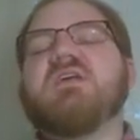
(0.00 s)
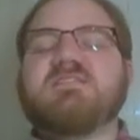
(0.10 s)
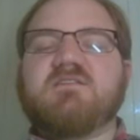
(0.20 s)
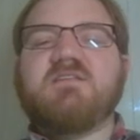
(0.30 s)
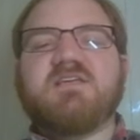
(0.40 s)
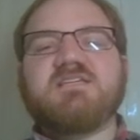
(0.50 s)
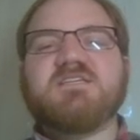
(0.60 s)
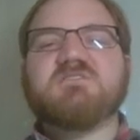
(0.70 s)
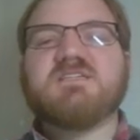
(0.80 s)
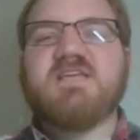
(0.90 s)
It's a little
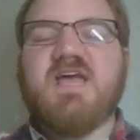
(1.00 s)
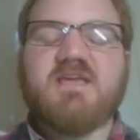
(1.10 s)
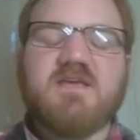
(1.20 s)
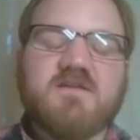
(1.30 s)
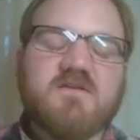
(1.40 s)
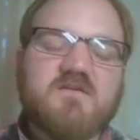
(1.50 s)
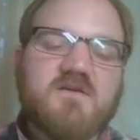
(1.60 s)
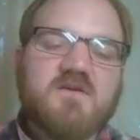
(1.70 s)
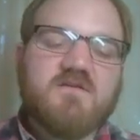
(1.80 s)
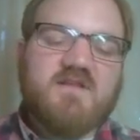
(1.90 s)
easier to tack in
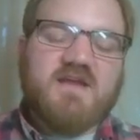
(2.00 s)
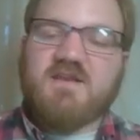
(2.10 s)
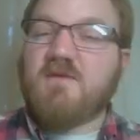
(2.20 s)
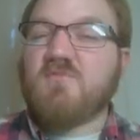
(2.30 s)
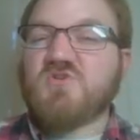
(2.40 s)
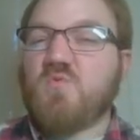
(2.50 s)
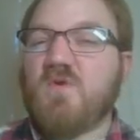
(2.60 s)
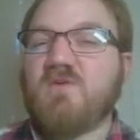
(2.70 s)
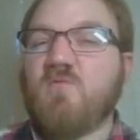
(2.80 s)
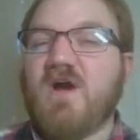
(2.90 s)
like number
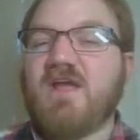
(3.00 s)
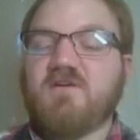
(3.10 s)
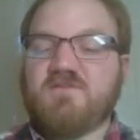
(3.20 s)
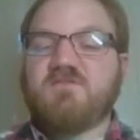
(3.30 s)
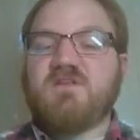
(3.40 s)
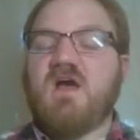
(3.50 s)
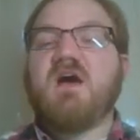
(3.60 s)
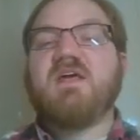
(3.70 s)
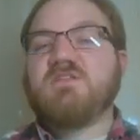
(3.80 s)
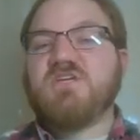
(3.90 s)
20 wire if they're
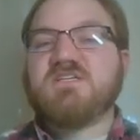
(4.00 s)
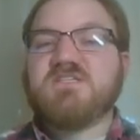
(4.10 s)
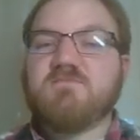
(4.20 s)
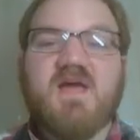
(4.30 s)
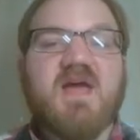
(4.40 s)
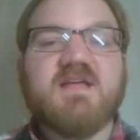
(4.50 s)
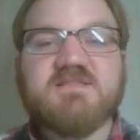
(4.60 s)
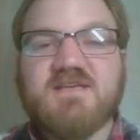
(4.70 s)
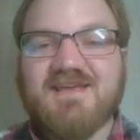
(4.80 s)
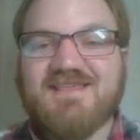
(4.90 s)
not adjacent
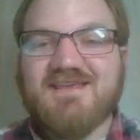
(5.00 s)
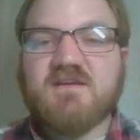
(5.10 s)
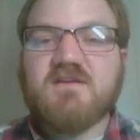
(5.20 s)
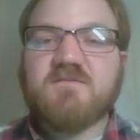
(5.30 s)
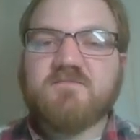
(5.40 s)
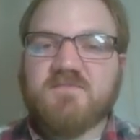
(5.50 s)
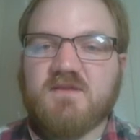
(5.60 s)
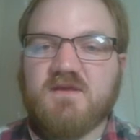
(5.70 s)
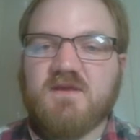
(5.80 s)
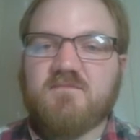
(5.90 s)
pads, I think.
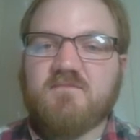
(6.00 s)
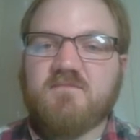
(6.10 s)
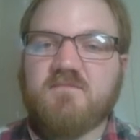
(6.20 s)
But